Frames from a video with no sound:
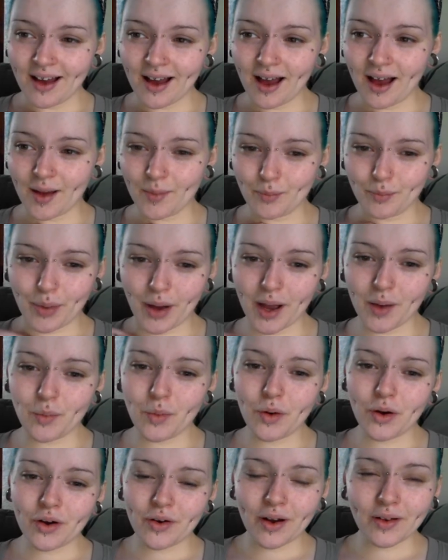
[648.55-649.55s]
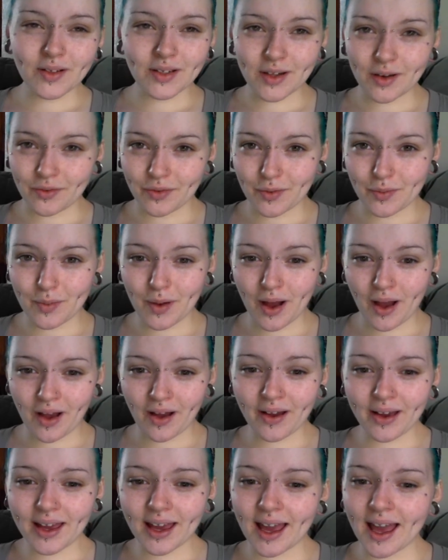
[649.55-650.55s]
but I walk around enough at
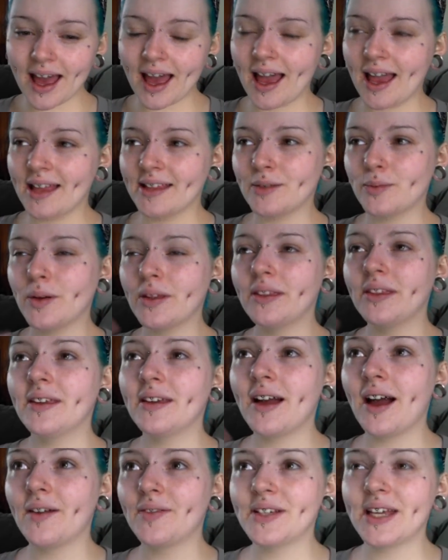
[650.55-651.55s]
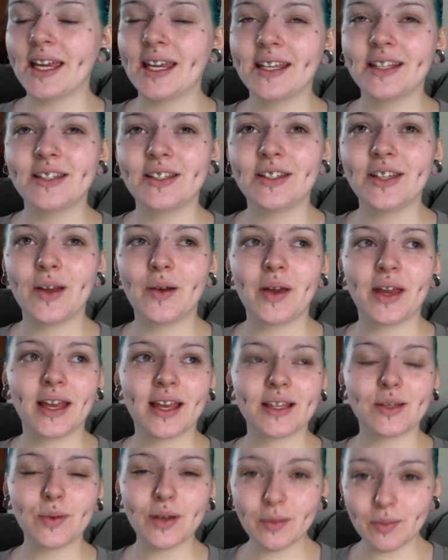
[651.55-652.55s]
work. And one thing I've taken to
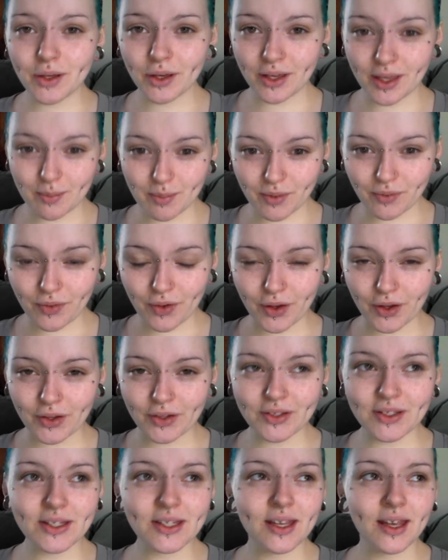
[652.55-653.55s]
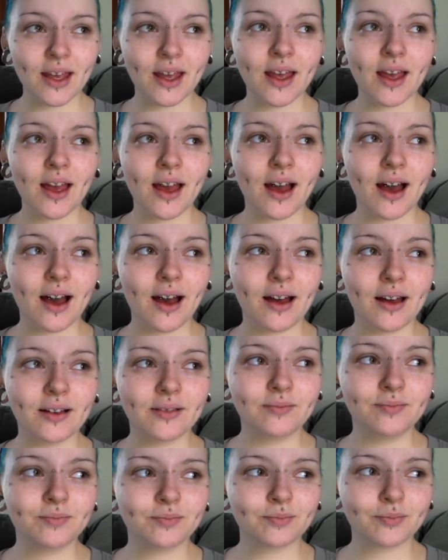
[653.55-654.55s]
doing is when I'm cooking my food,
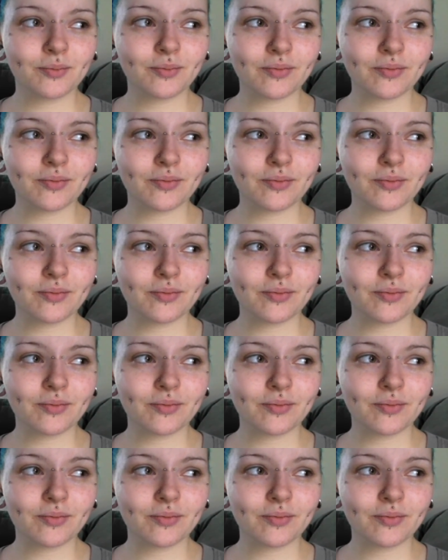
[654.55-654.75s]
I